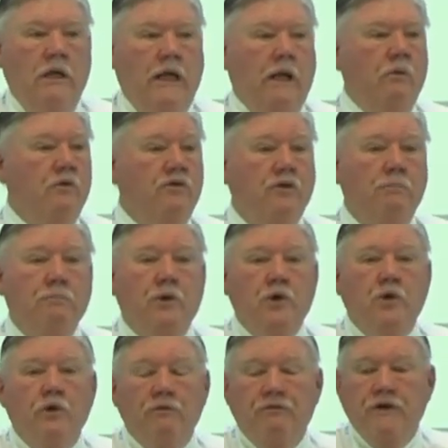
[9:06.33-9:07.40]
It was a
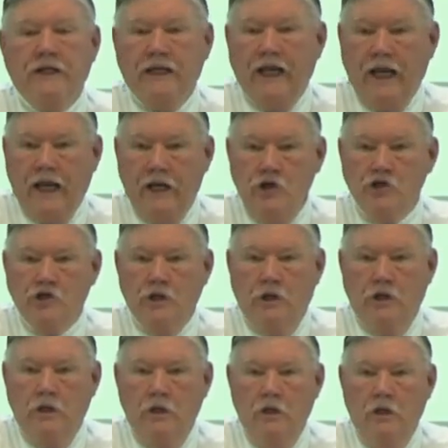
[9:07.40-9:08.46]

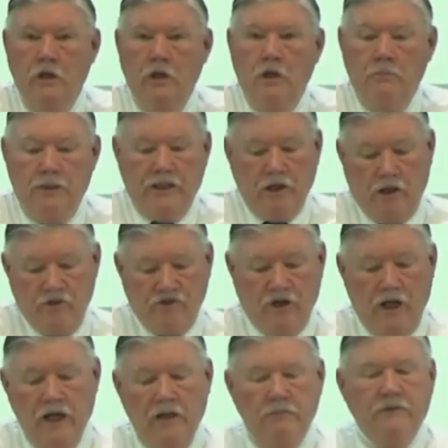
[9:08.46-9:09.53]
purification. Because
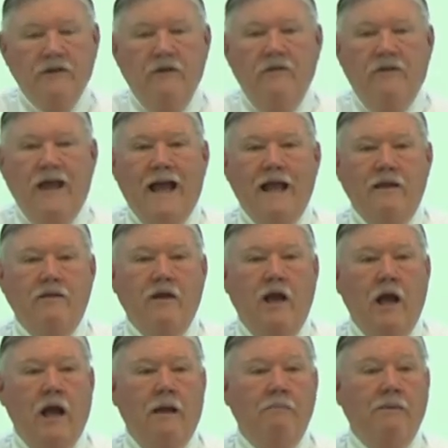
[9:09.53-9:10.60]
up to that
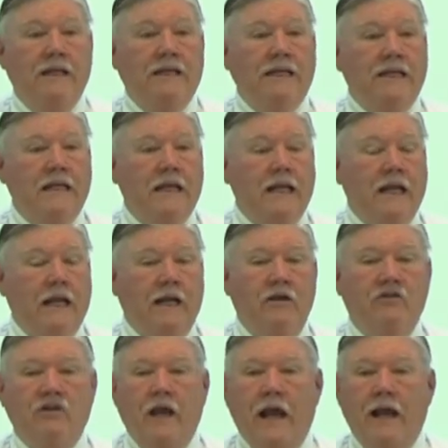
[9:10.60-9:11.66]
time, the
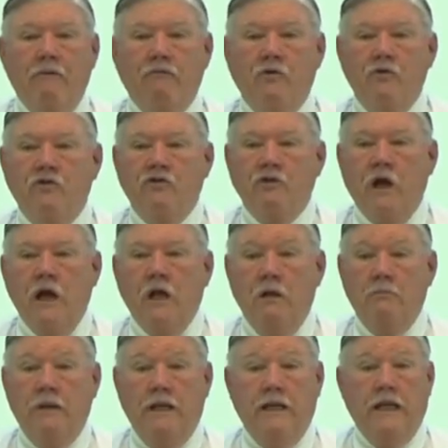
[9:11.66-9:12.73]
kings after
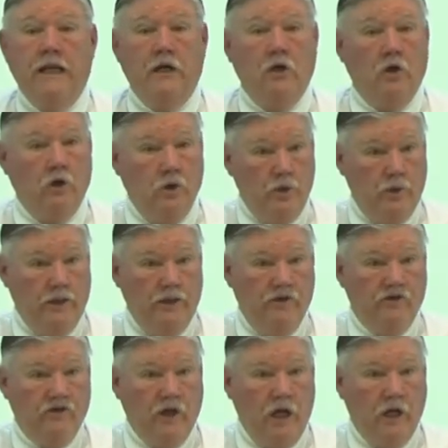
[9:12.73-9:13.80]
Solomon, including
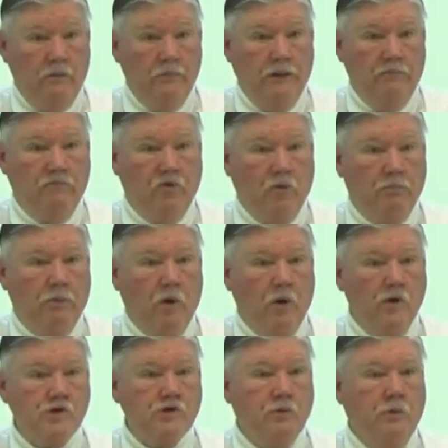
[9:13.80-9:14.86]
Solomon for
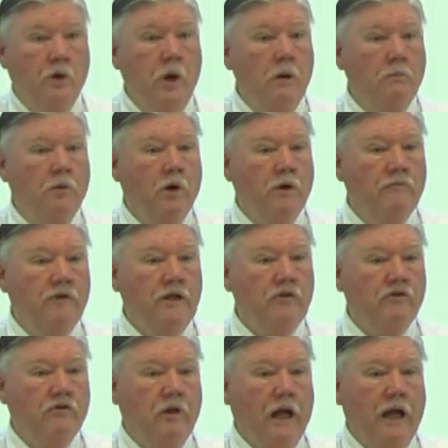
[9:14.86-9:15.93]
partial part of
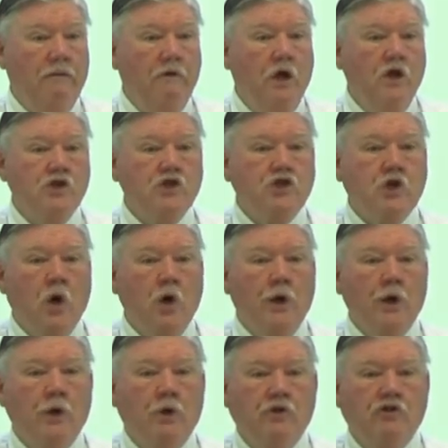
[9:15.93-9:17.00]
his life,
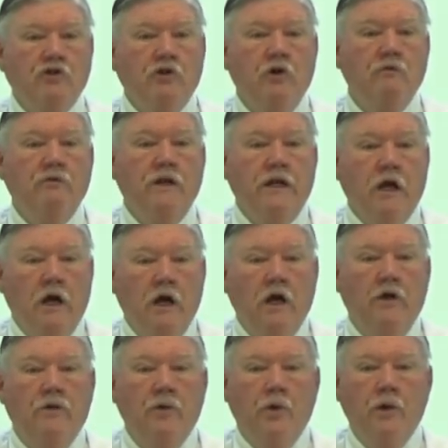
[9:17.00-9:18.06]
started serving
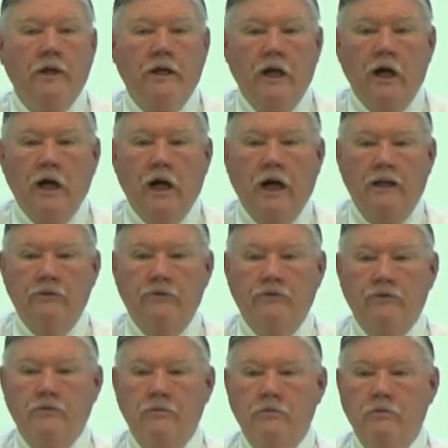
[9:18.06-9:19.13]
other
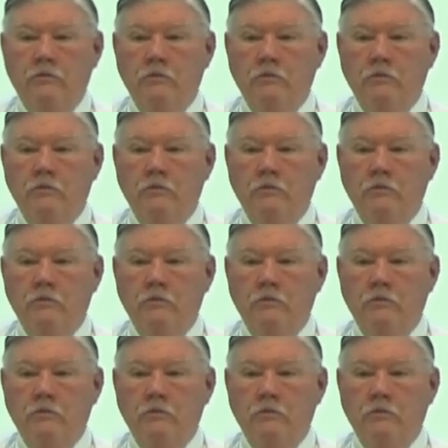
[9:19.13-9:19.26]
gods.